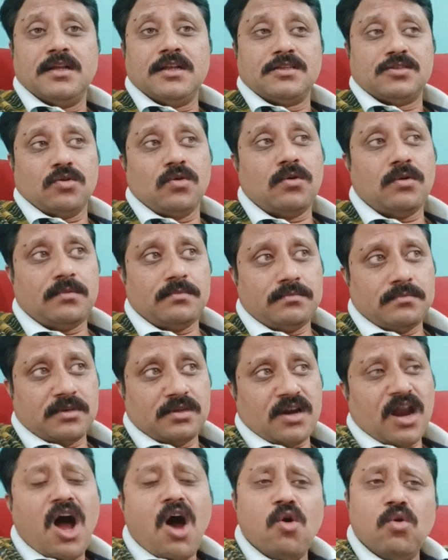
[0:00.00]
So
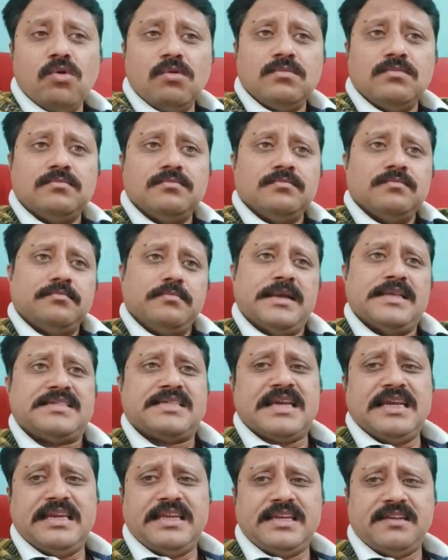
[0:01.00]
Rahu
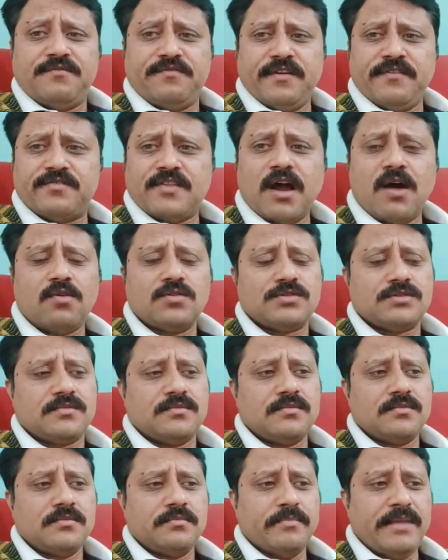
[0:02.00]
basically in fifth house
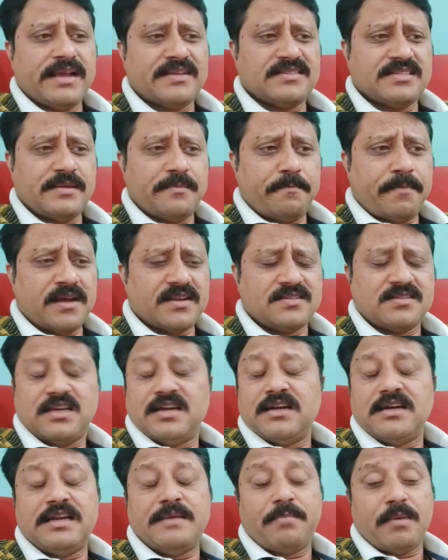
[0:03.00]
makes a
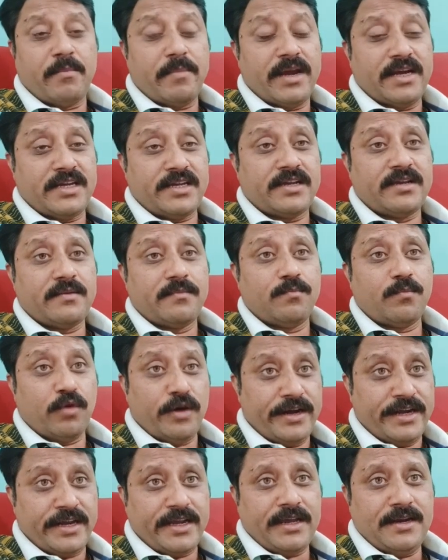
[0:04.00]
person diplomatic,
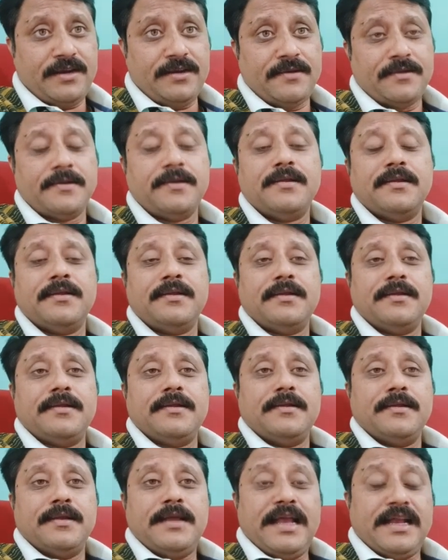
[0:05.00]
political,
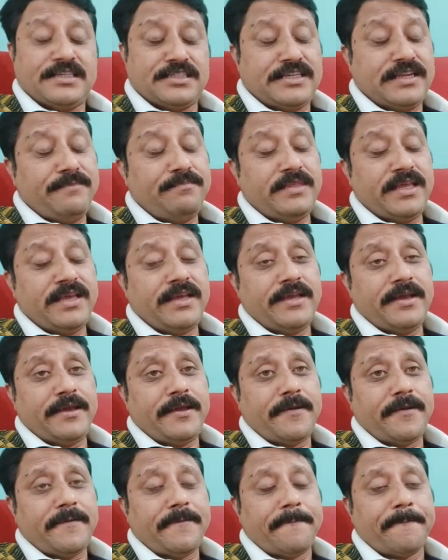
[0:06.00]
extreme
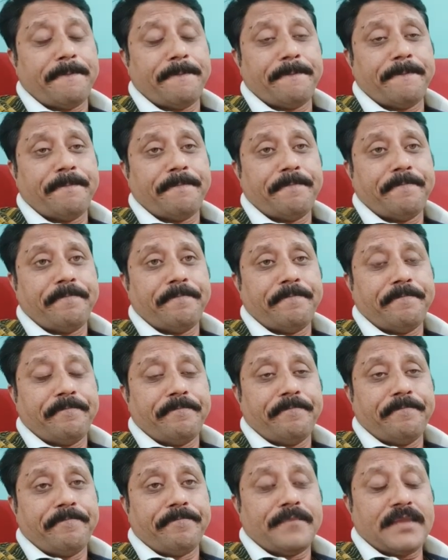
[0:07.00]
thinking.
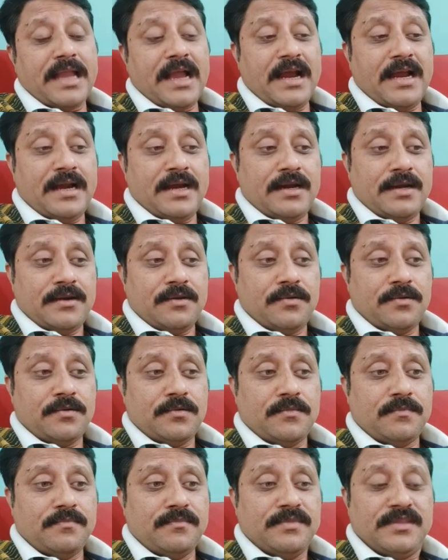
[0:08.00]
And
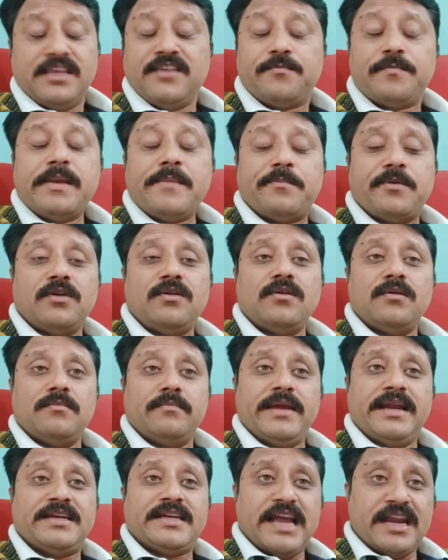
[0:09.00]
these people
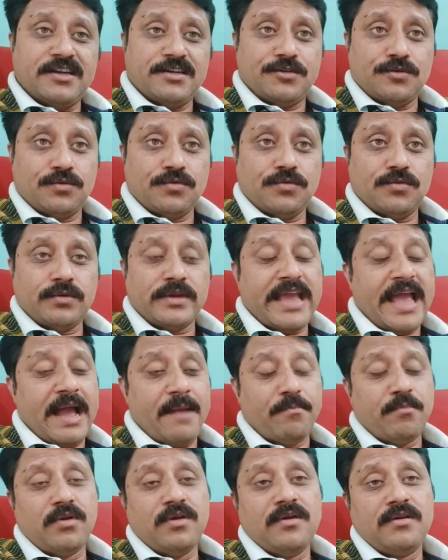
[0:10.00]
may tend to
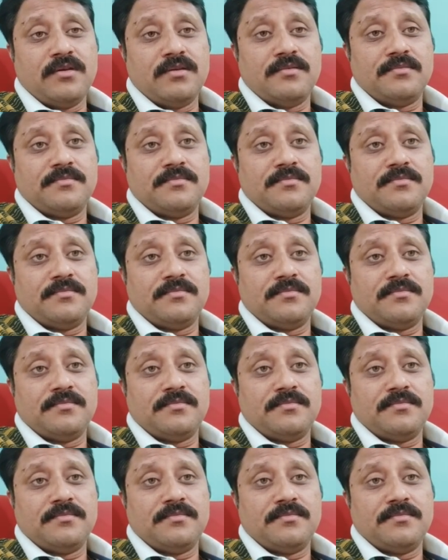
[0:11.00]
gamble,